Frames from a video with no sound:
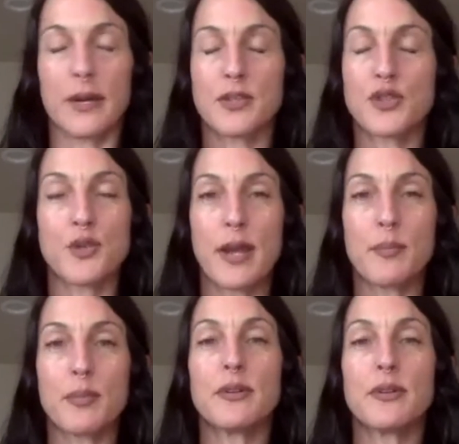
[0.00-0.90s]

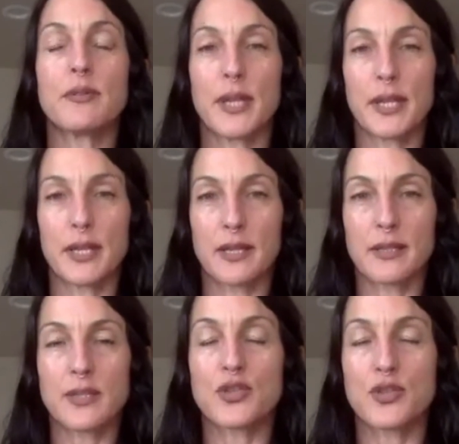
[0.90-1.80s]
tribal belly
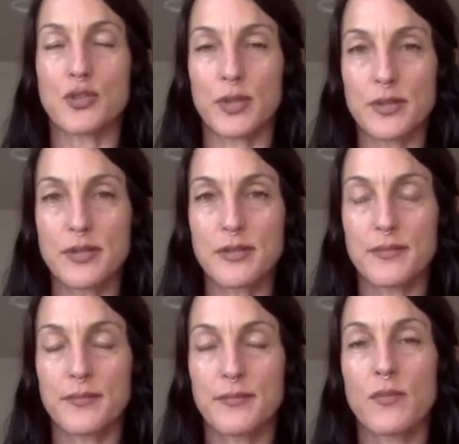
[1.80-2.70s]
dance
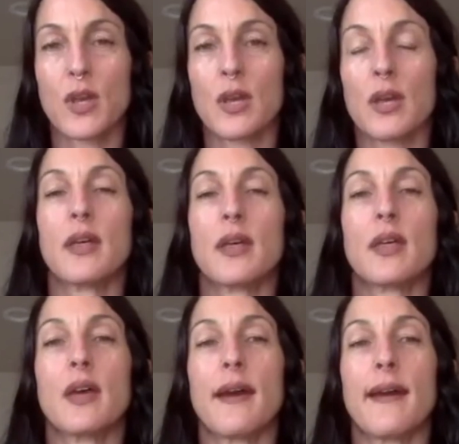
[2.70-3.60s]
drills.
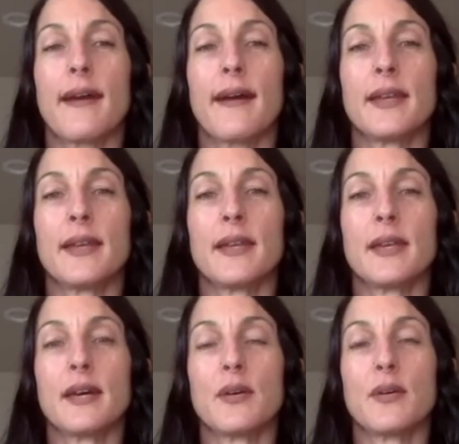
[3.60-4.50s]
And
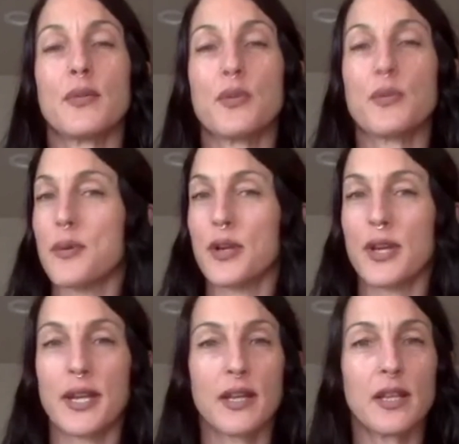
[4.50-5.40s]
the women are
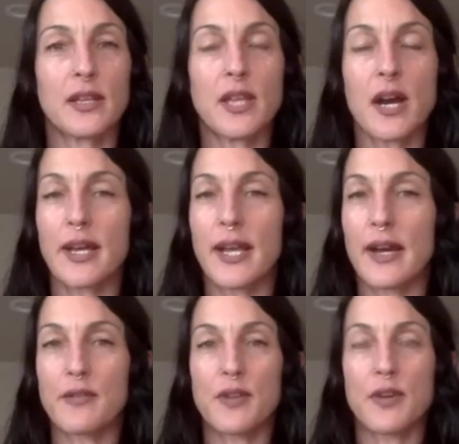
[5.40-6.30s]
getting a lot
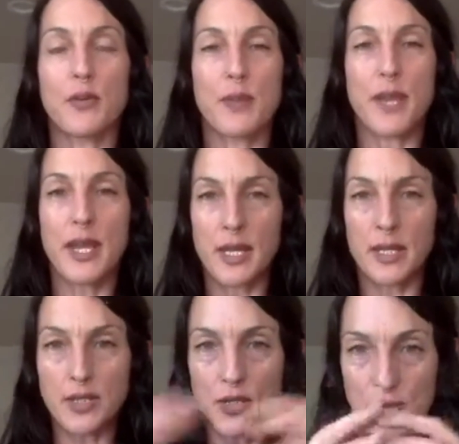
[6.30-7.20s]
out of it. We're making
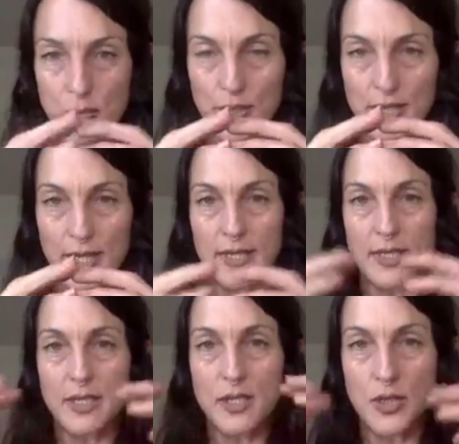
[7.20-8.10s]
it super
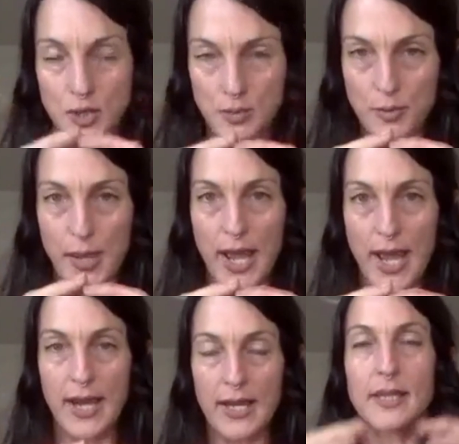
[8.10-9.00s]
dense, super
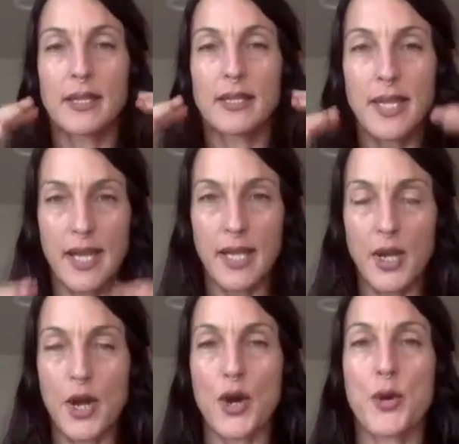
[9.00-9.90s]
packed. Take it
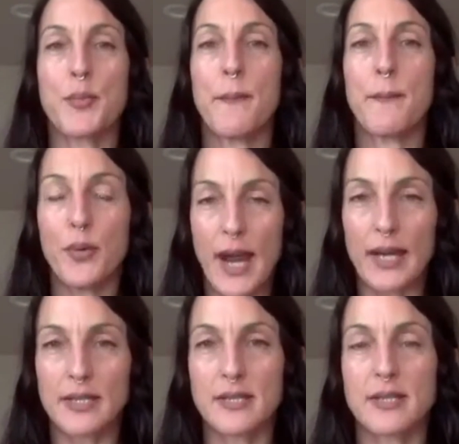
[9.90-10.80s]
home,
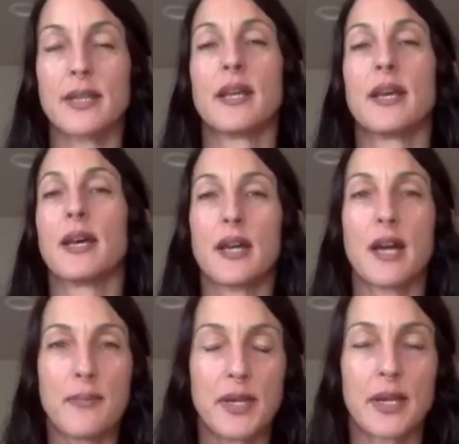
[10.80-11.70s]
practice it,
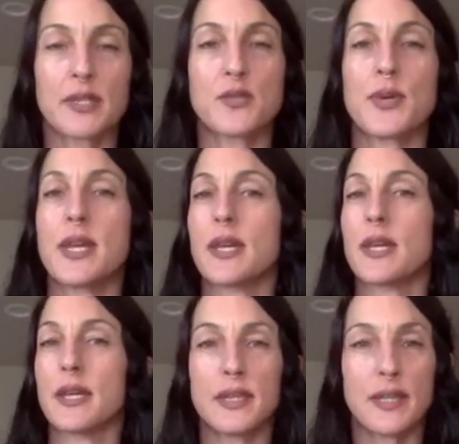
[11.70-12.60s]
come the next week,
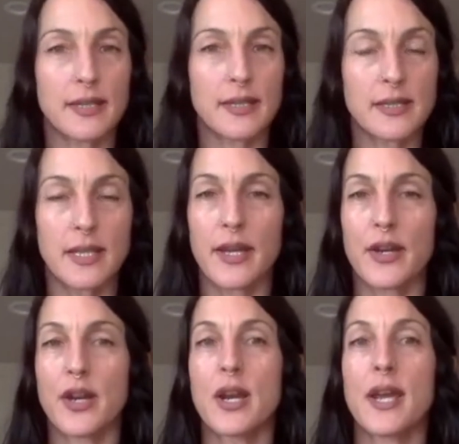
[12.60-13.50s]
get the next
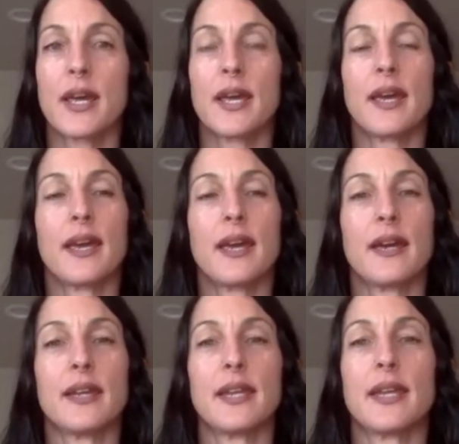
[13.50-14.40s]
layer.
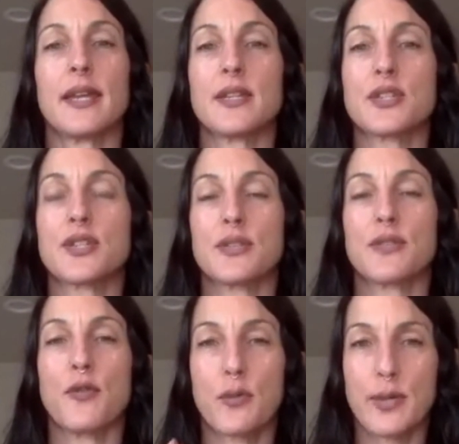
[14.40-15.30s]
And each
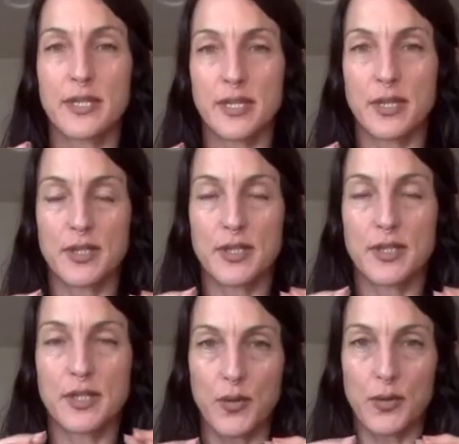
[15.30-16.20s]
4-week series
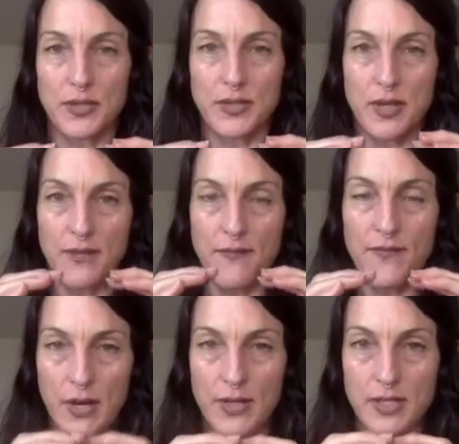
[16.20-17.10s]
is focused on a
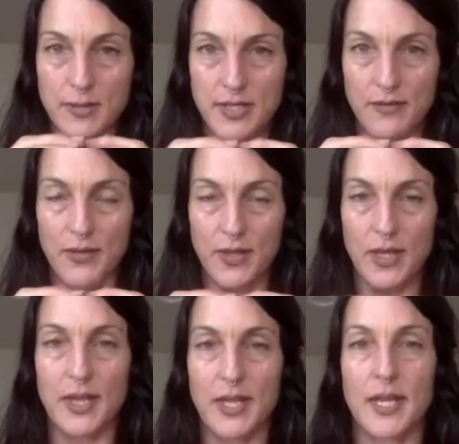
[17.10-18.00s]
very specific
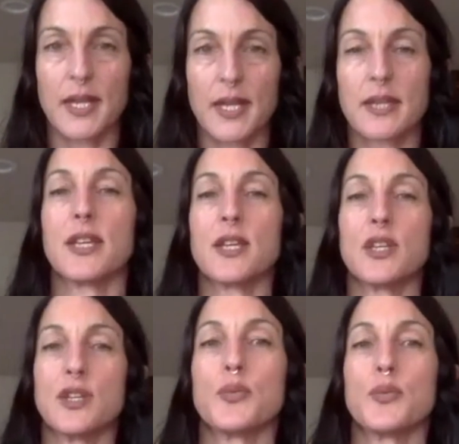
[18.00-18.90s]
thing so that
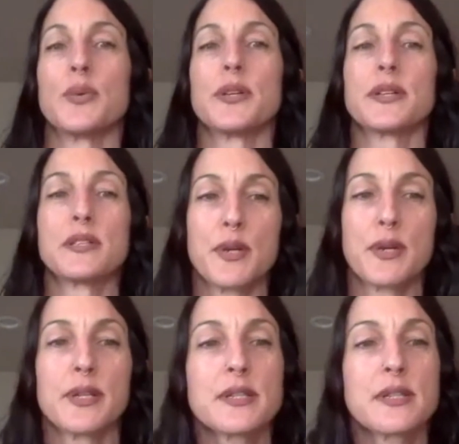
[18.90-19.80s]
you will
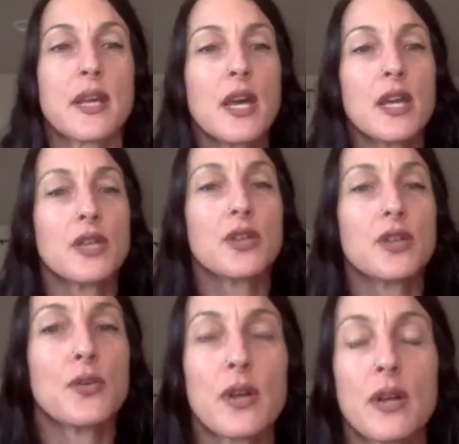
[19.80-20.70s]
experience
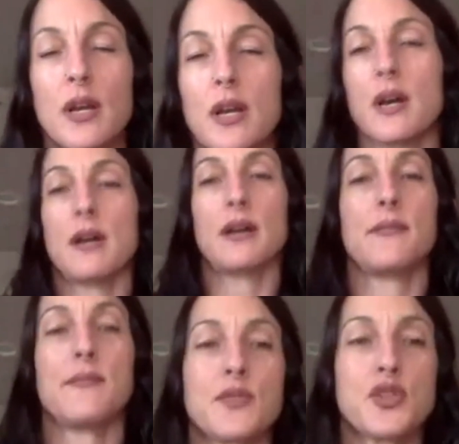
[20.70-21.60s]
your
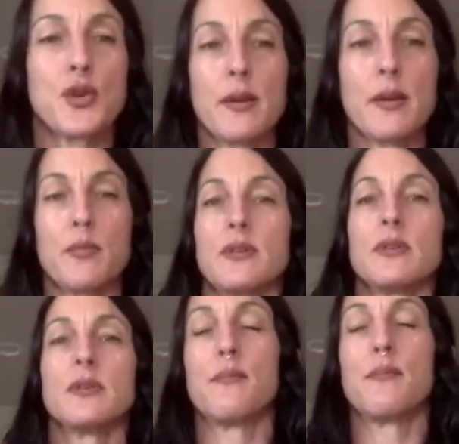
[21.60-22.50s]

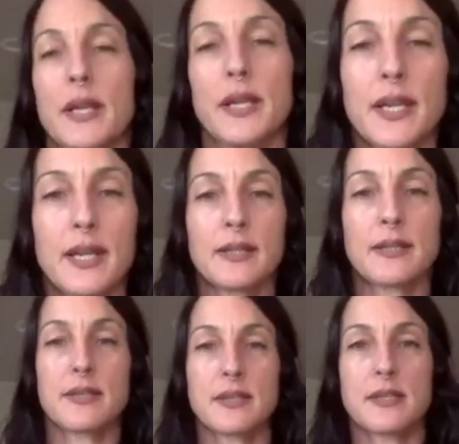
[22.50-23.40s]
tribal belly
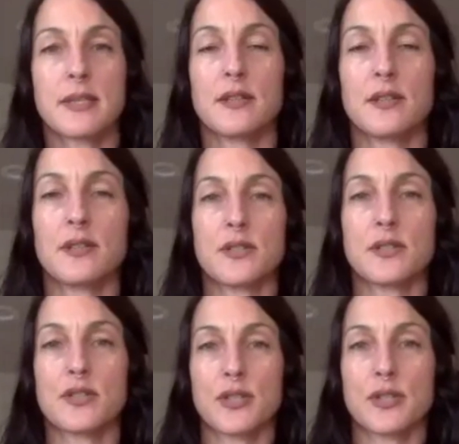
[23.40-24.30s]
dance
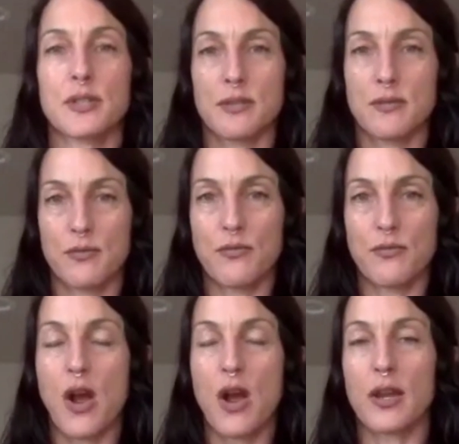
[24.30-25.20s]
skills just
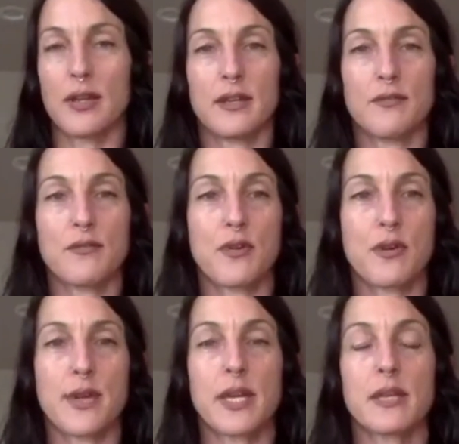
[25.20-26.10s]
rocket in
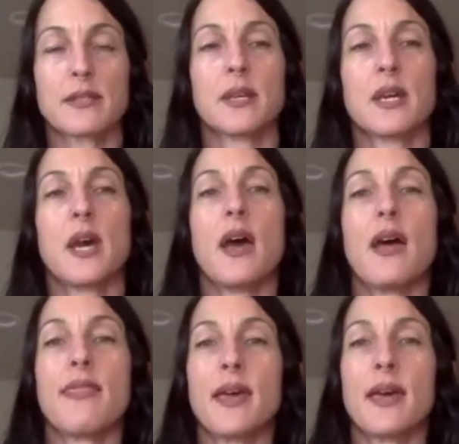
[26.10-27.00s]
4 weeks.
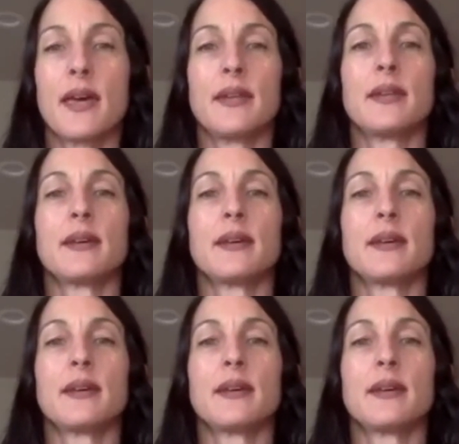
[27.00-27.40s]
And then